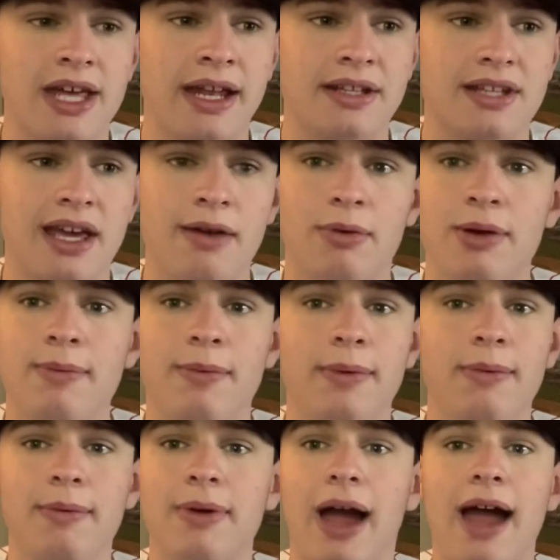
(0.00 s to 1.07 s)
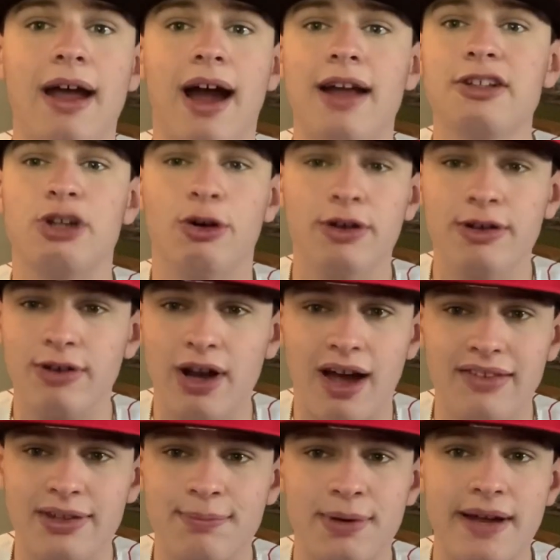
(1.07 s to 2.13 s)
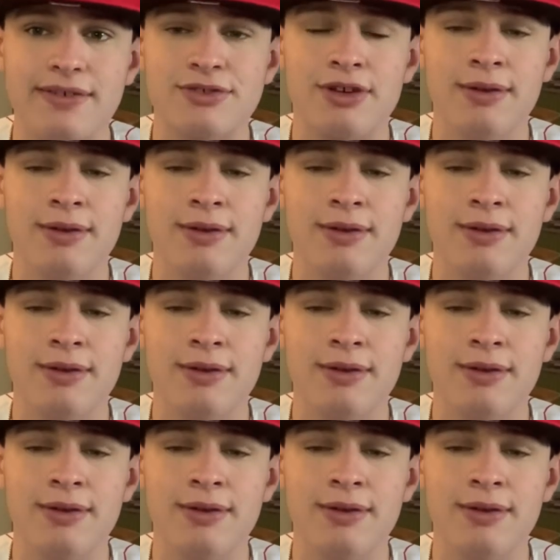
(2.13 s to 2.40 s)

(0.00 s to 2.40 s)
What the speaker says: And I tell you, I totally wrote out the Braves.